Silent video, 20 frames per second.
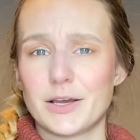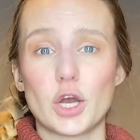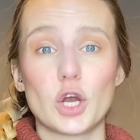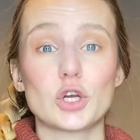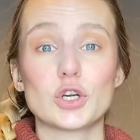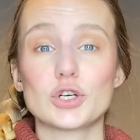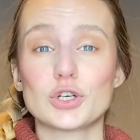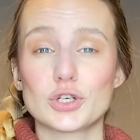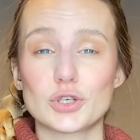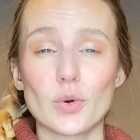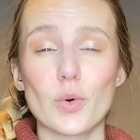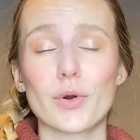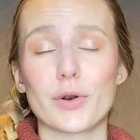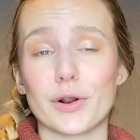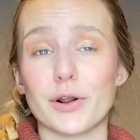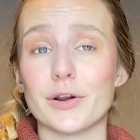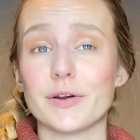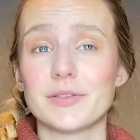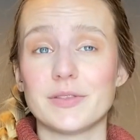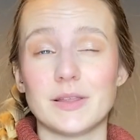
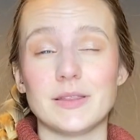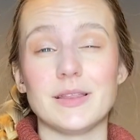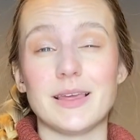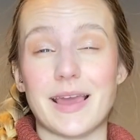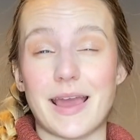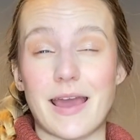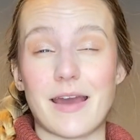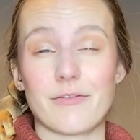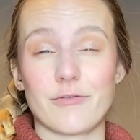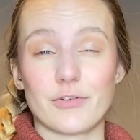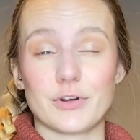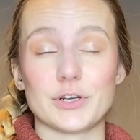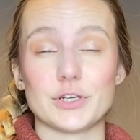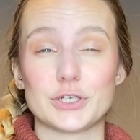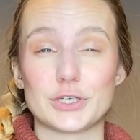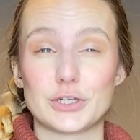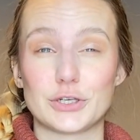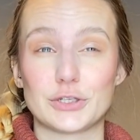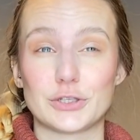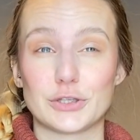shorter than the
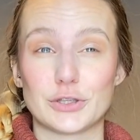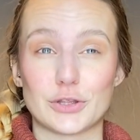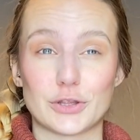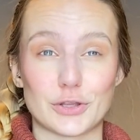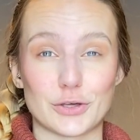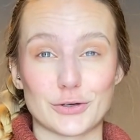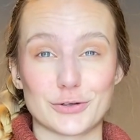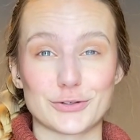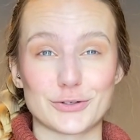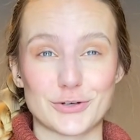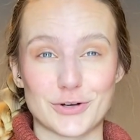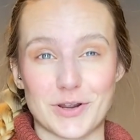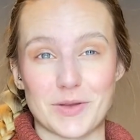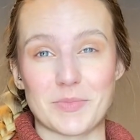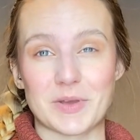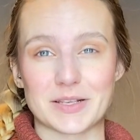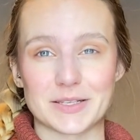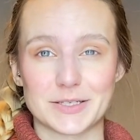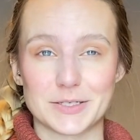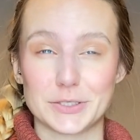average third
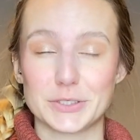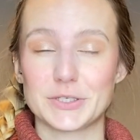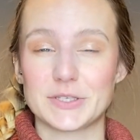trimester,